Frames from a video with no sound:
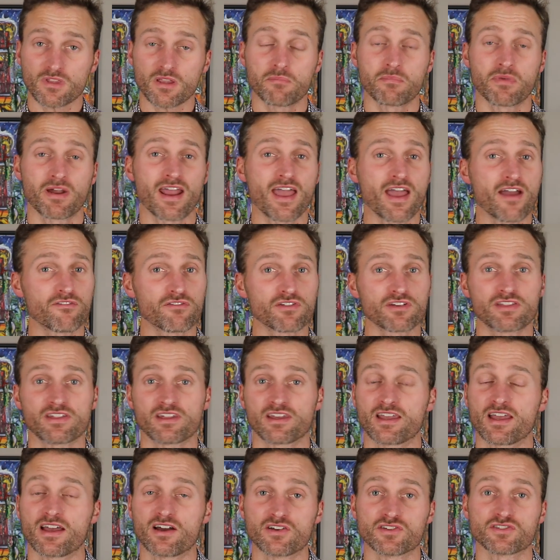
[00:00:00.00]
But
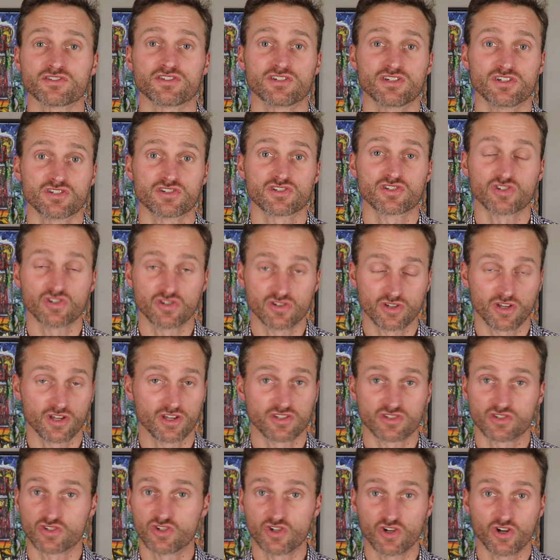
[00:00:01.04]
everything else
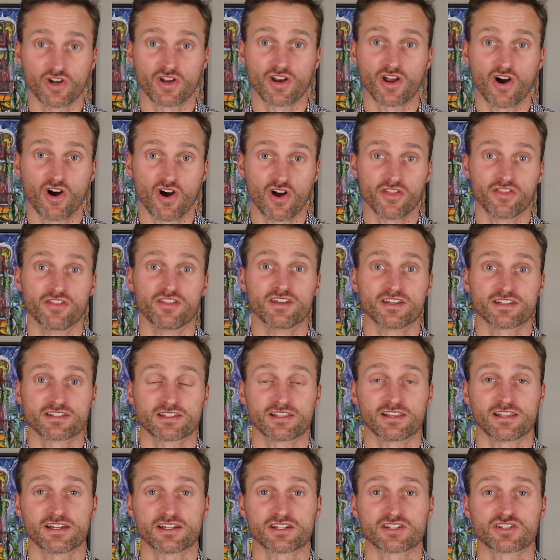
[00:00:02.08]
is good on
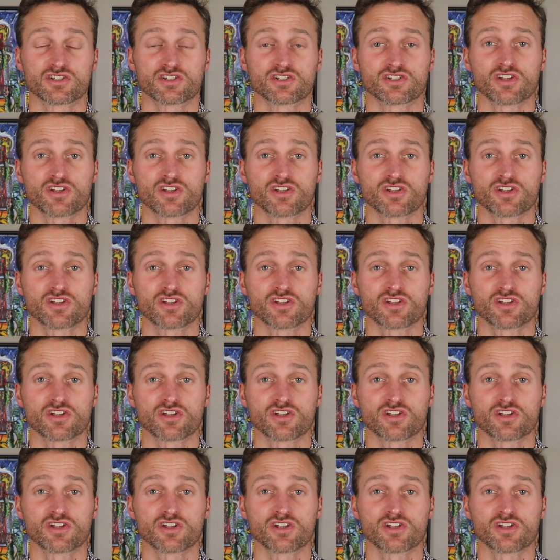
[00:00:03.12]
this list.